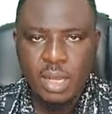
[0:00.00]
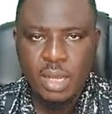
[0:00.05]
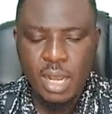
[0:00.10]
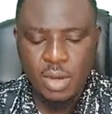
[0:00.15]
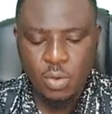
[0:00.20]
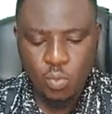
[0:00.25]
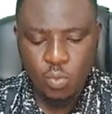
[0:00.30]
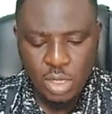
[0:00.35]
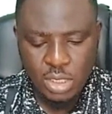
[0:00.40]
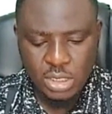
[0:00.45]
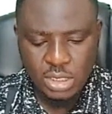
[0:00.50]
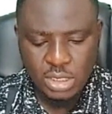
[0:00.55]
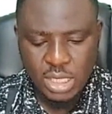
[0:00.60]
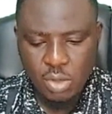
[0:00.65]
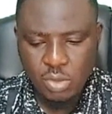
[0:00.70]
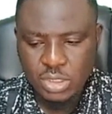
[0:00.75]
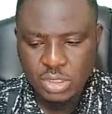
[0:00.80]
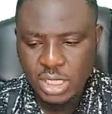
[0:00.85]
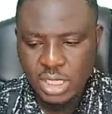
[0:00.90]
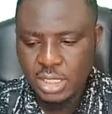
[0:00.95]
And
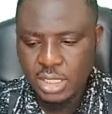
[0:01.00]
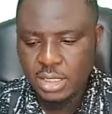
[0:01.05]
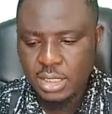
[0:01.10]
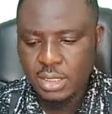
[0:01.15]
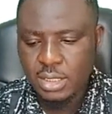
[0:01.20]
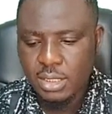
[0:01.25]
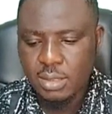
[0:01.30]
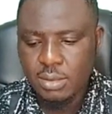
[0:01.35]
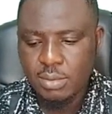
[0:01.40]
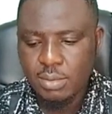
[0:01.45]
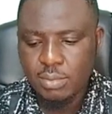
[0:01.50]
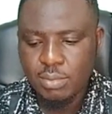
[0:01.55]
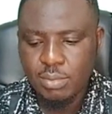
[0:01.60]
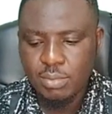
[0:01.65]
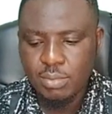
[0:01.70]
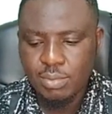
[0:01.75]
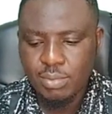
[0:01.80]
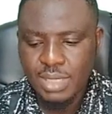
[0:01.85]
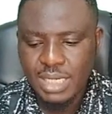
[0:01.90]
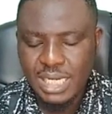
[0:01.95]
1000
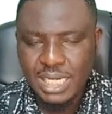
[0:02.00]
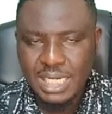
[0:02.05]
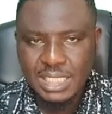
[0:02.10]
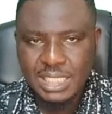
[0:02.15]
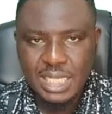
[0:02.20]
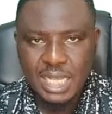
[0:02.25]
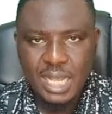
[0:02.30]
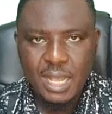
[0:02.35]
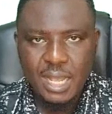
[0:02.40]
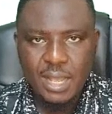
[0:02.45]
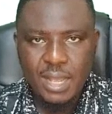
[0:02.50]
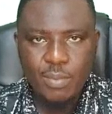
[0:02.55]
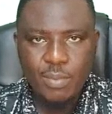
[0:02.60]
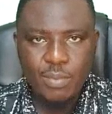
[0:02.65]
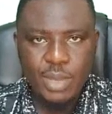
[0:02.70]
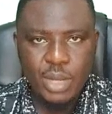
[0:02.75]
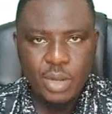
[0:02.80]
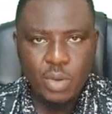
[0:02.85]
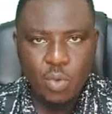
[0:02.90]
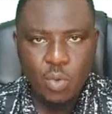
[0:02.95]
milliliter
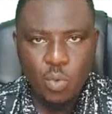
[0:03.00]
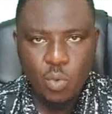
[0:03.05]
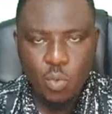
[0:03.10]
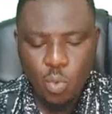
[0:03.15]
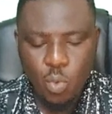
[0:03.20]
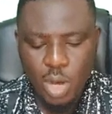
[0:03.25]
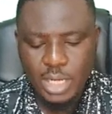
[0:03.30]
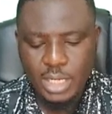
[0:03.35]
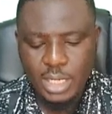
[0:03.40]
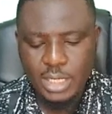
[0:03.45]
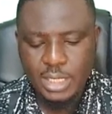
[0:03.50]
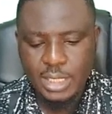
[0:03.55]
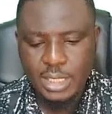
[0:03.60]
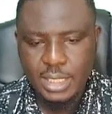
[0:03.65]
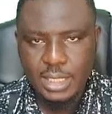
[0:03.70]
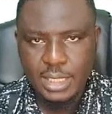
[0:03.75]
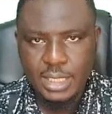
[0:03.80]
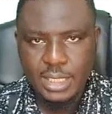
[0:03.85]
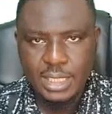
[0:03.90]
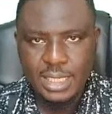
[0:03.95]
make 1
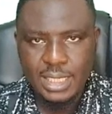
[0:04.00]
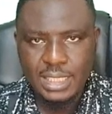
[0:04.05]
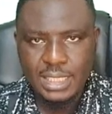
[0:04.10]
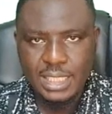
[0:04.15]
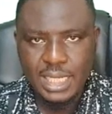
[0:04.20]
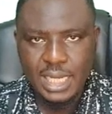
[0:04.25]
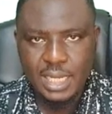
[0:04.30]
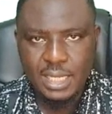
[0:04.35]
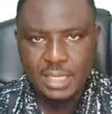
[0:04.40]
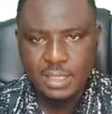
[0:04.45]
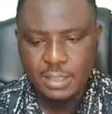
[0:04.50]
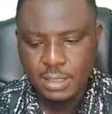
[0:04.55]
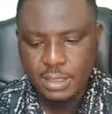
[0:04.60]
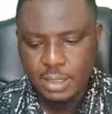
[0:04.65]
liter.